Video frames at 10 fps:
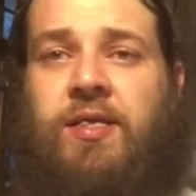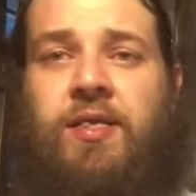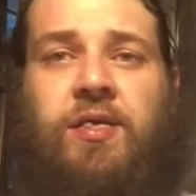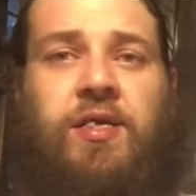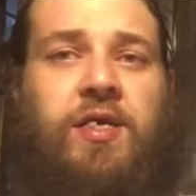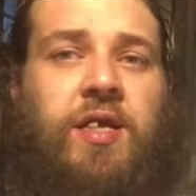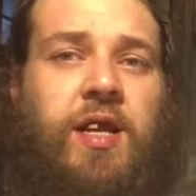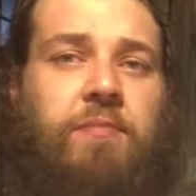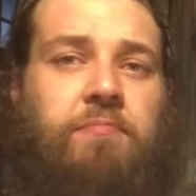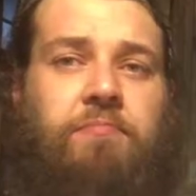this is just
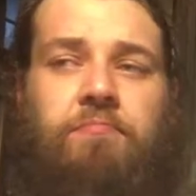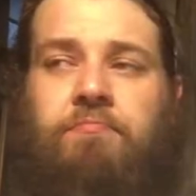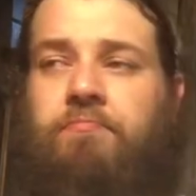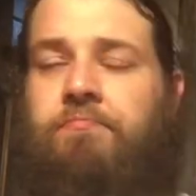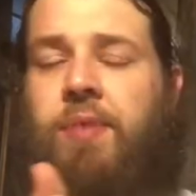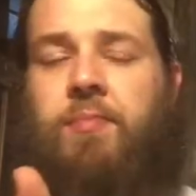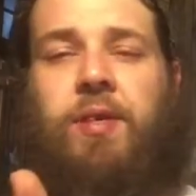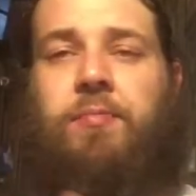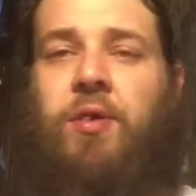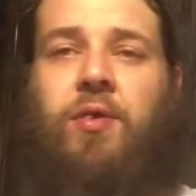like
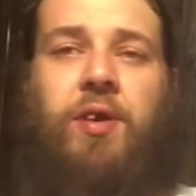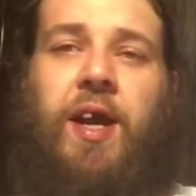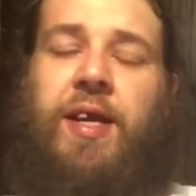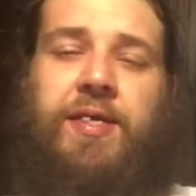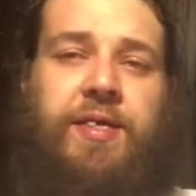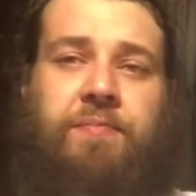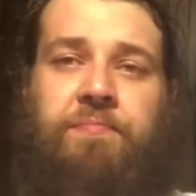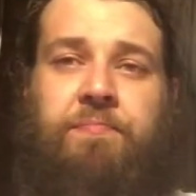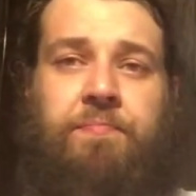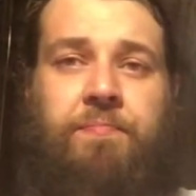public broadcasting.
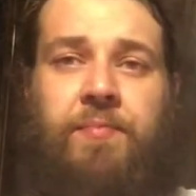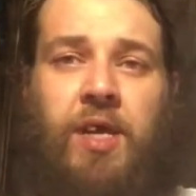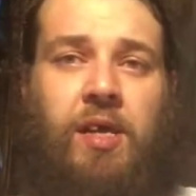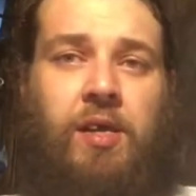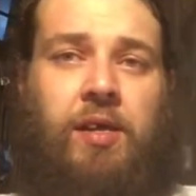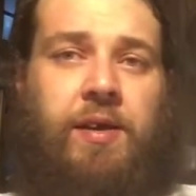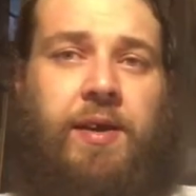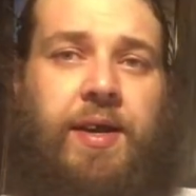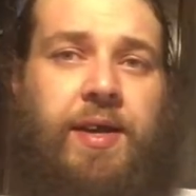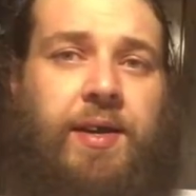
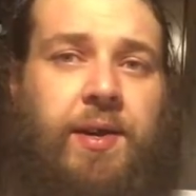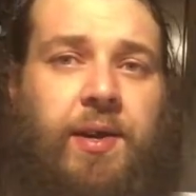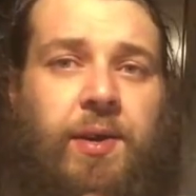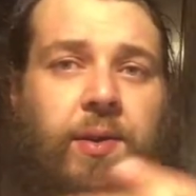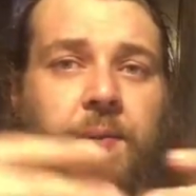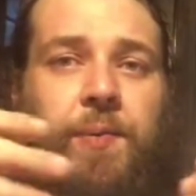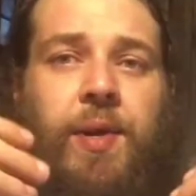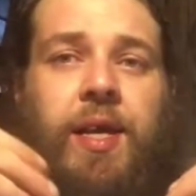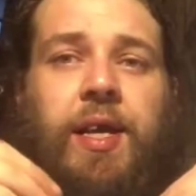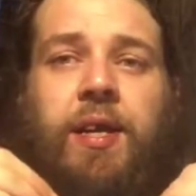Alright,
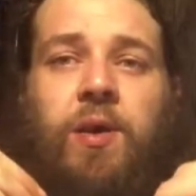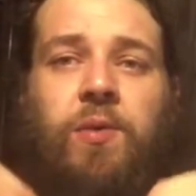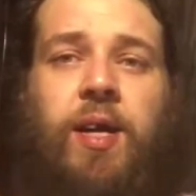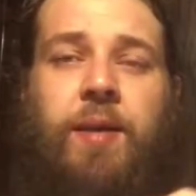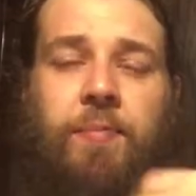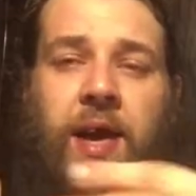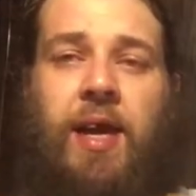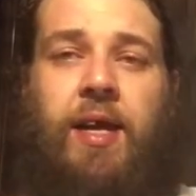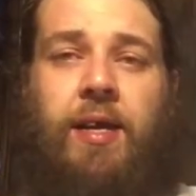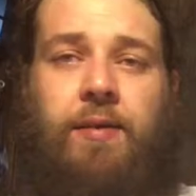we don't get
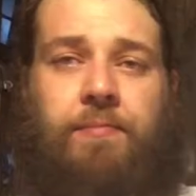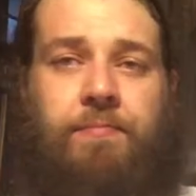paid